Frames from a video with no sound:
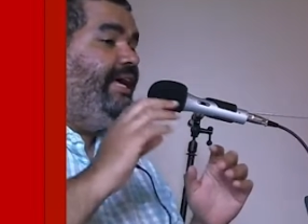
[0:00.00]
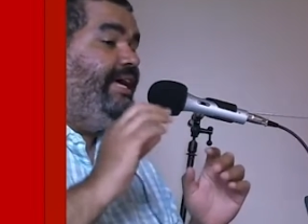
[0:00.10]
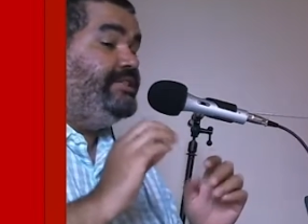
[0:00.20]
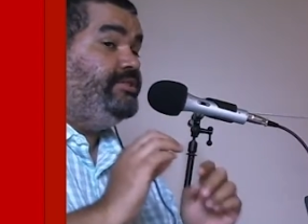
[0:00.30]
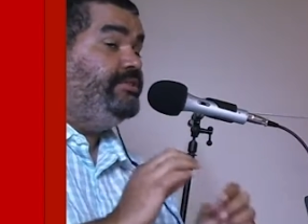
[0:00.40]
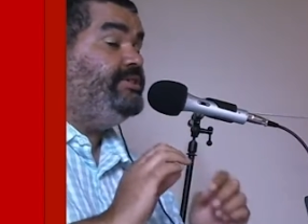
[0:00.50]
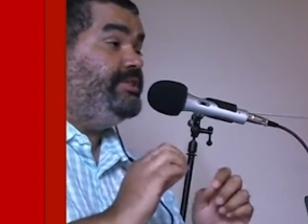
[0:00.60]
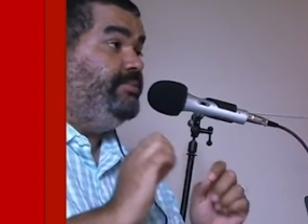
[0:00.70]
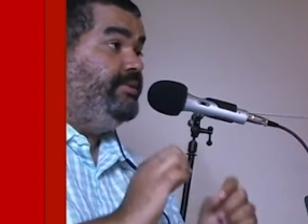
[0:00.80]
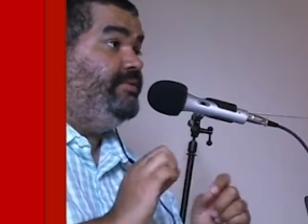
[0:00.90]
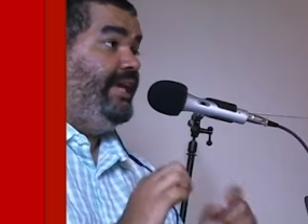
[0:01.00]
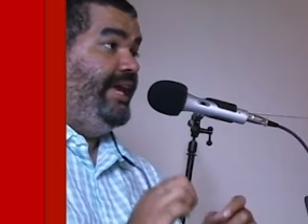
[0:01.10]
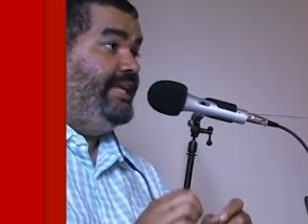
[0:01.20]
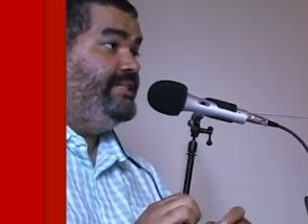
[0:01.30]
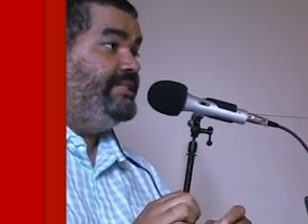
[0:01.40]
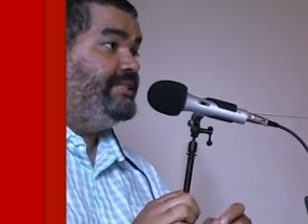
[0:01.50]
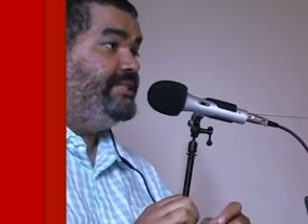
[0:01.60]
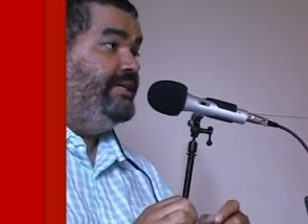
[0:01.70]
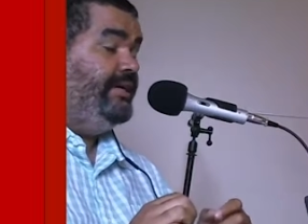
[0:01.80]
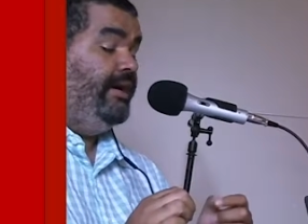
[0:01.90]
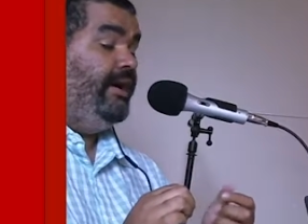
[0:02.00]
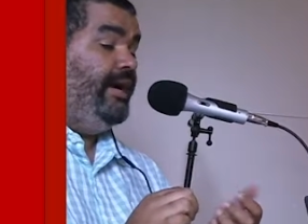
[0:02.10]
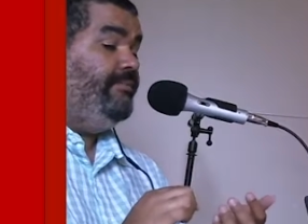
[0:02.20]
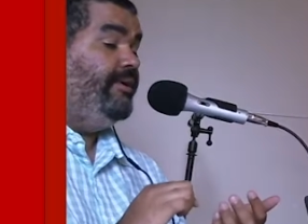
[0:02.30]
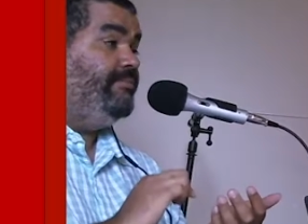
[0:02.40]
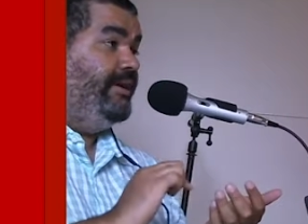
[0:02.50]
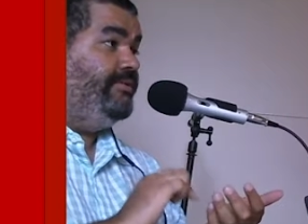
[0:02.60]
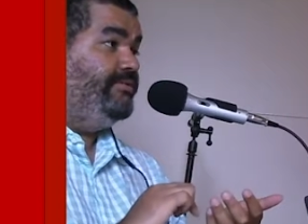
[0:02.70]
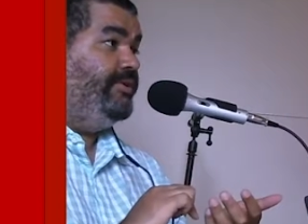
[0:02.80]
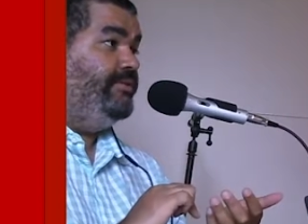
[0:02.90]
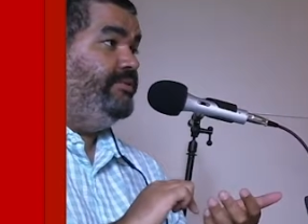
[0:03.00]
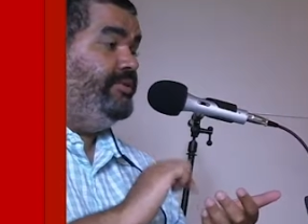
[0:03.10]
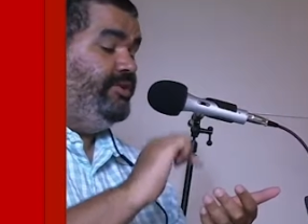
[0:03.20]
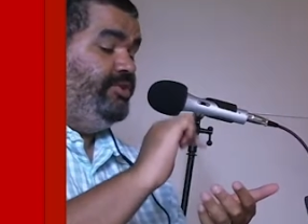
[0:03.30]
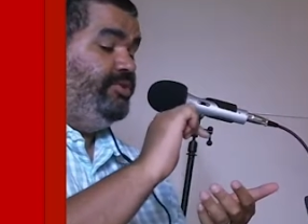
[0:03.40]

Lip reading: As soon as a movie ends, I'm on my phone